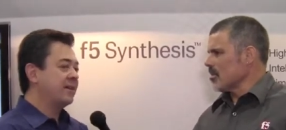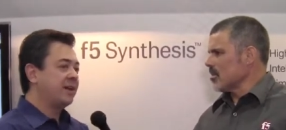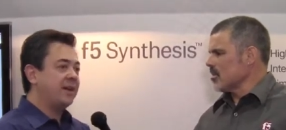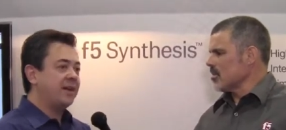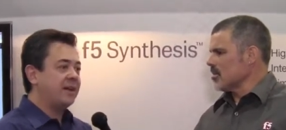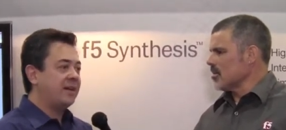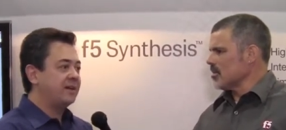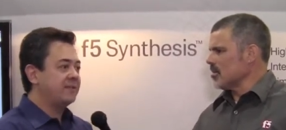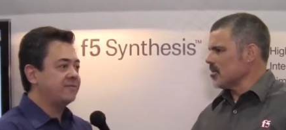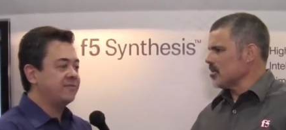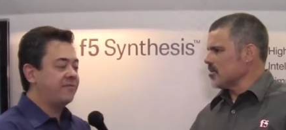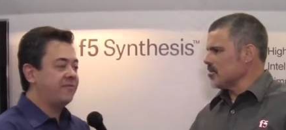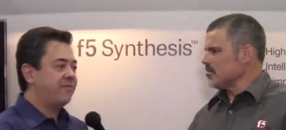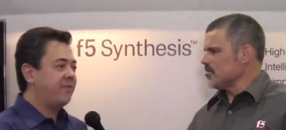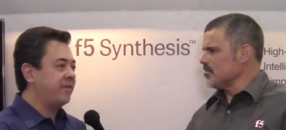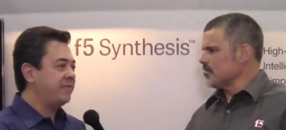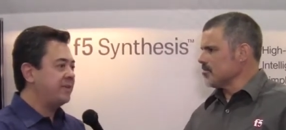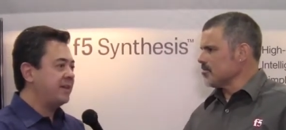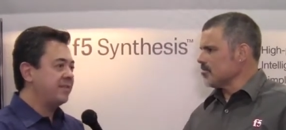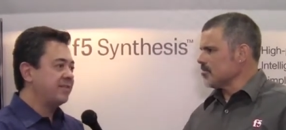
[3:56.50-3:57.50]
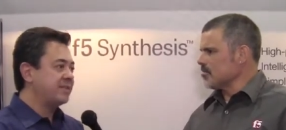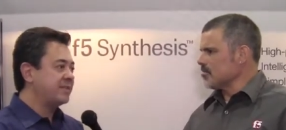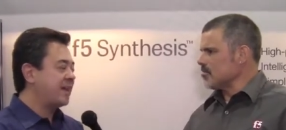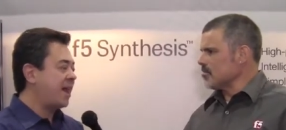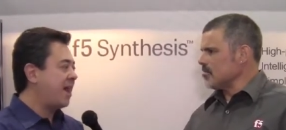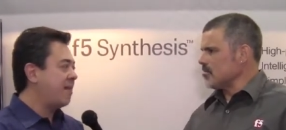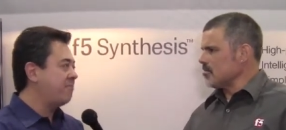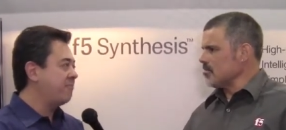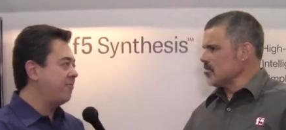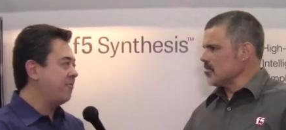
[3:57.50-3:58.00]
Speaker 1: uh, 50 of the
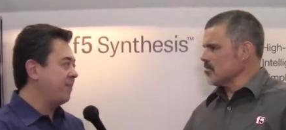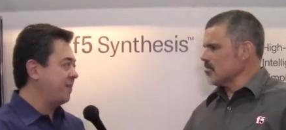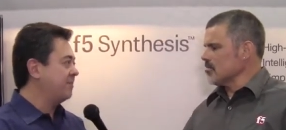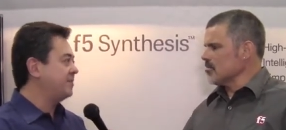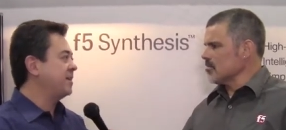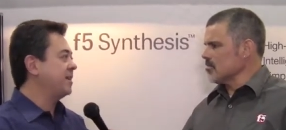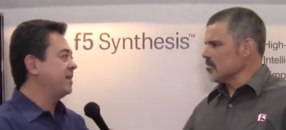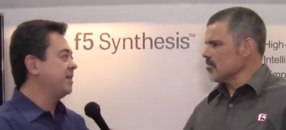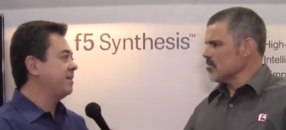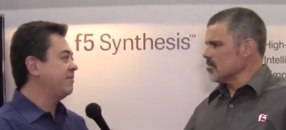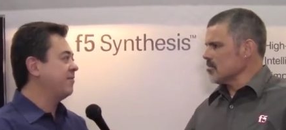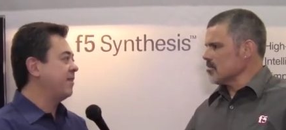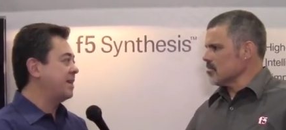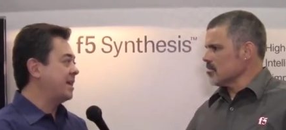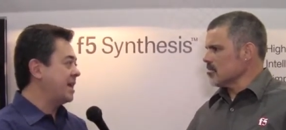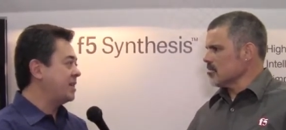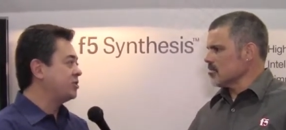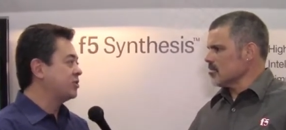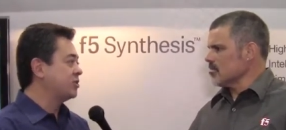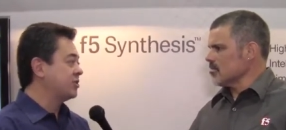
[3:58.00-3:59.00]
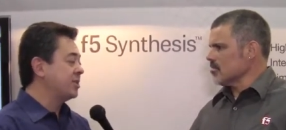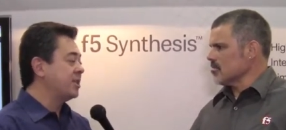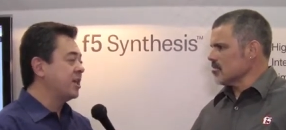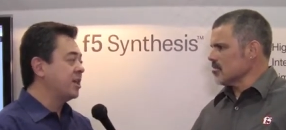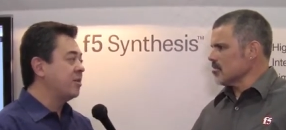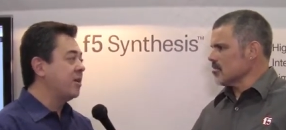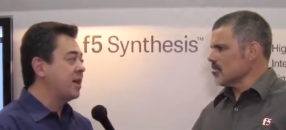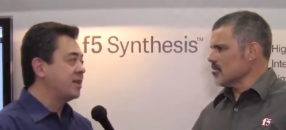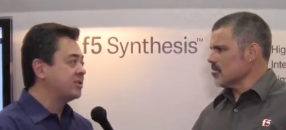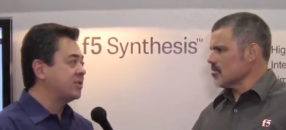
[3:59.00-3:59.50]
top 50 financials in the
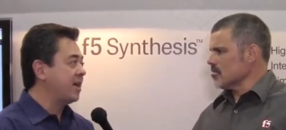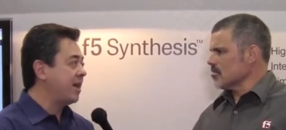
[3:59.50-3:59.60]
US are